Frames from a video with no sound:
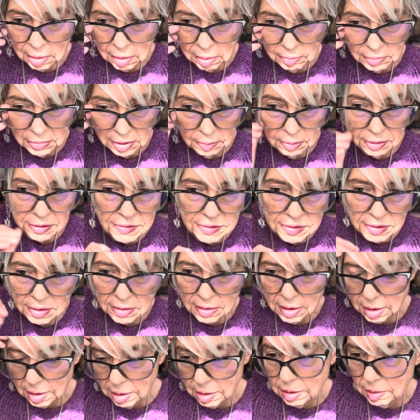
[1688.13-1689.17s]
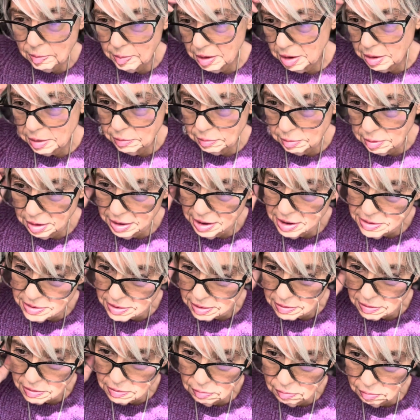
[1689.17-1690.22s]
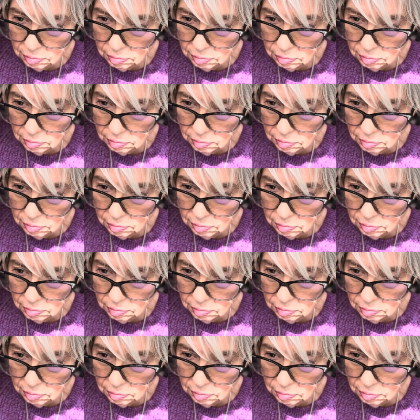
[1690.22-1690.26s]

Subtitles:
Maybe I stick that under my glasses.